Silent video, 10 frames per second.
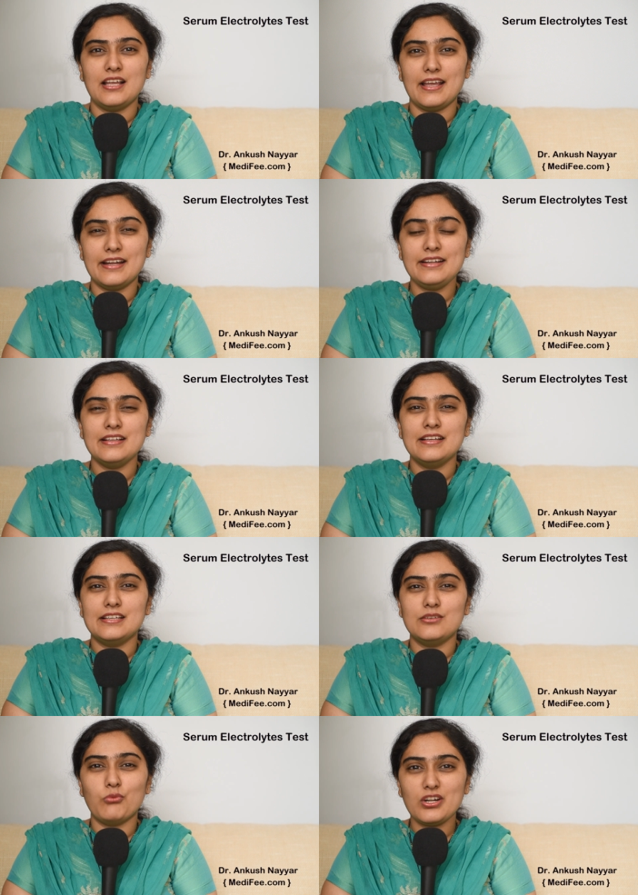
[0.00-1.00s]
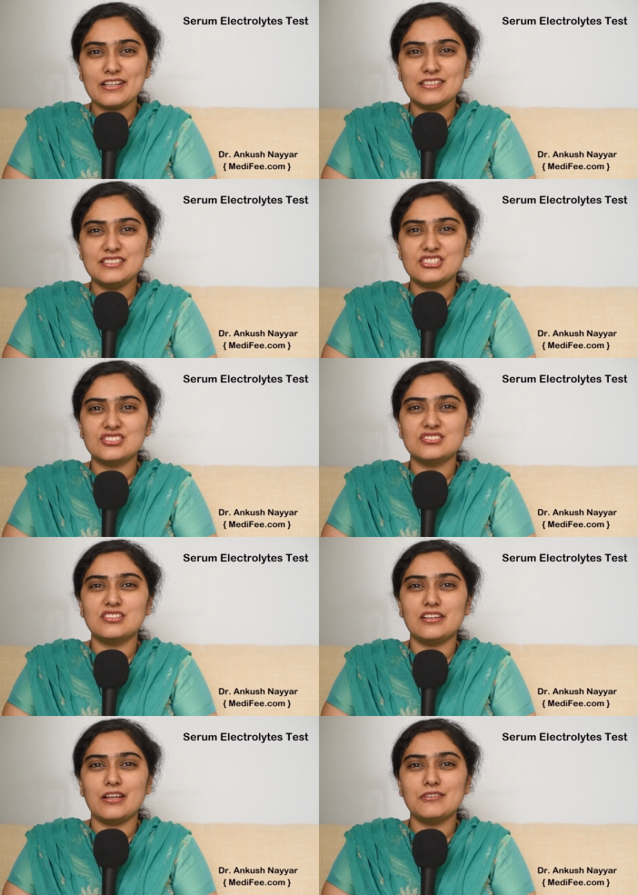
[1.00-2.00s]
And in what conditions
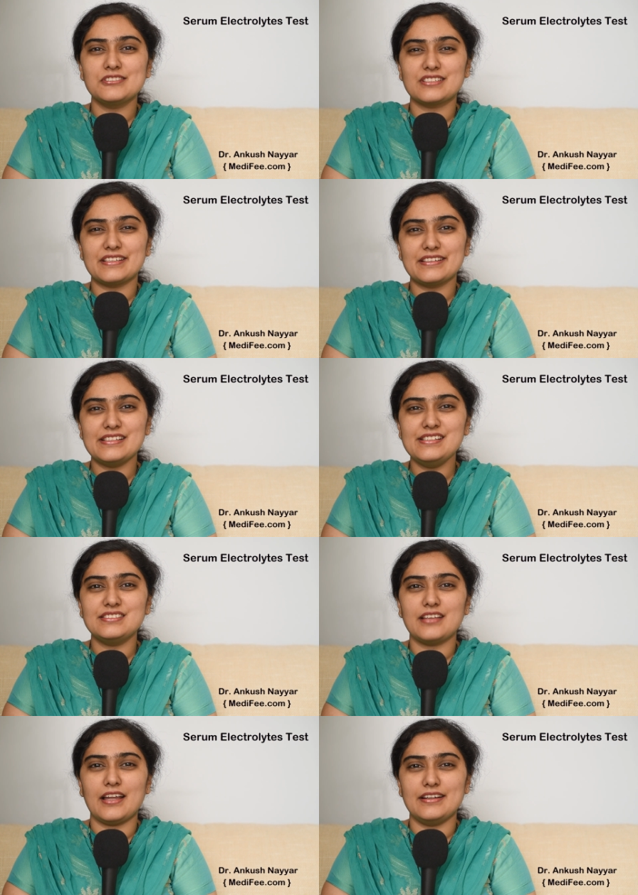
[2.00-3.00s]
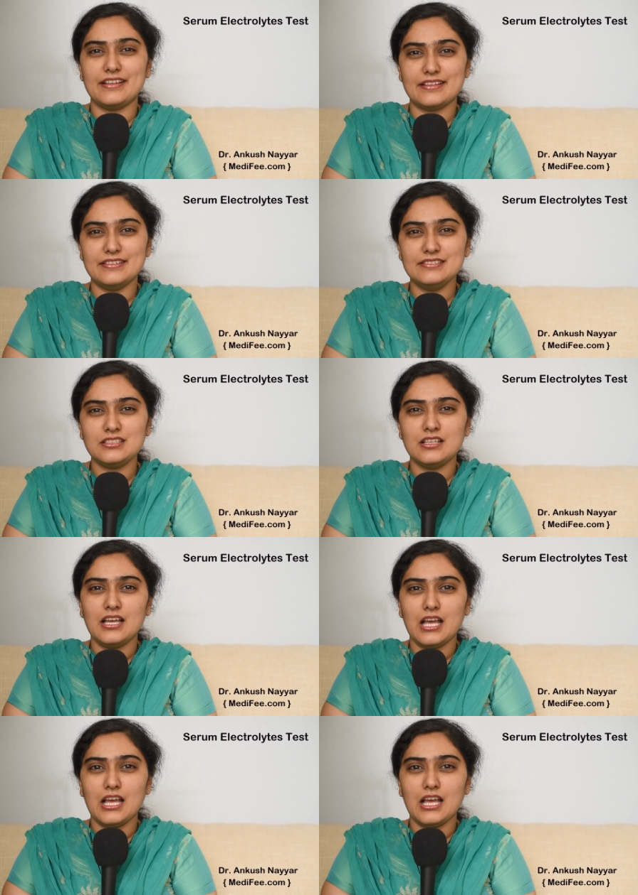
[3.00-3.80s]
the levels increase and decrease?